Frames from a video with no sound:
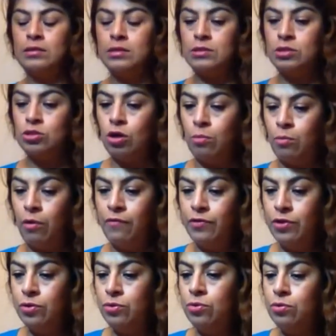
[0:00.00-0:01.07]
some
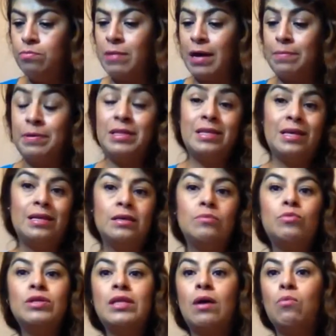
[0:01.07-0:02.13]
of you might be
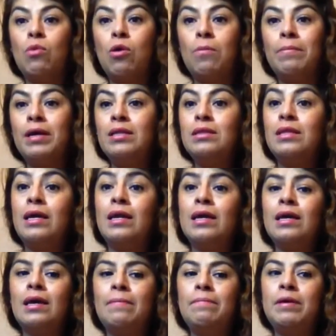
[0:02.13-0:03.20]
dealing with a woman
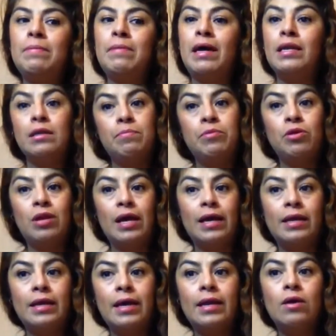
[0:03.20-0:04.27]
that can be
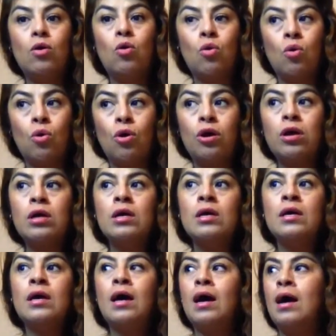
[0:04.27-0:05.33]
manipulated or
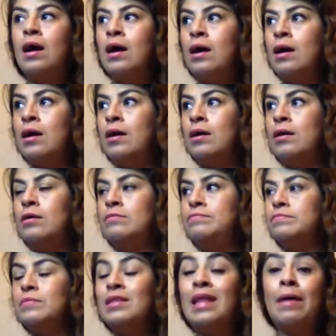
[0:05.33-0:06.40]

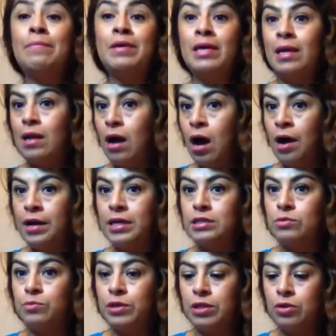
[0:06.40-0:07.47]
not being
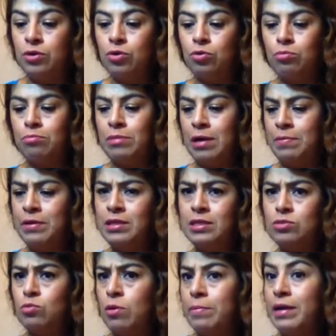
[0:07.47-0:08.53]
honest with you. Maybe
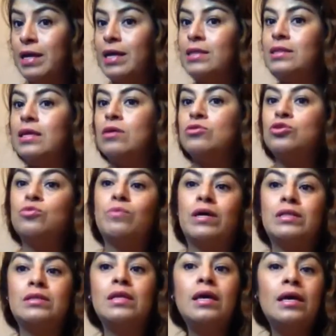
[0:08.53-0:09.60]
this woman can tell you
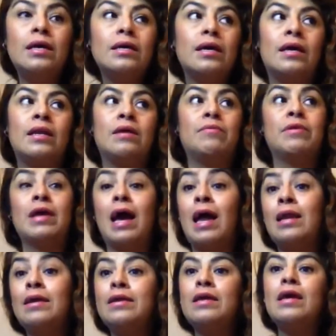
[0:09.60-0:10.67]
one thing and in
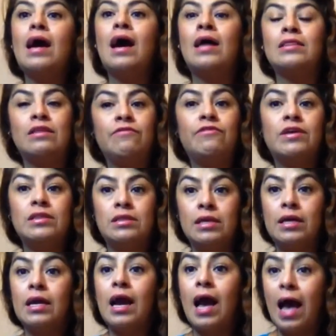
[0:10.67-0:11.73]
reality a different
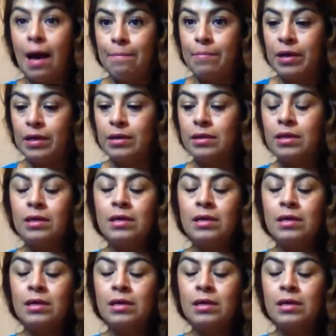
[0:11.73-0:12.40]
thing happened.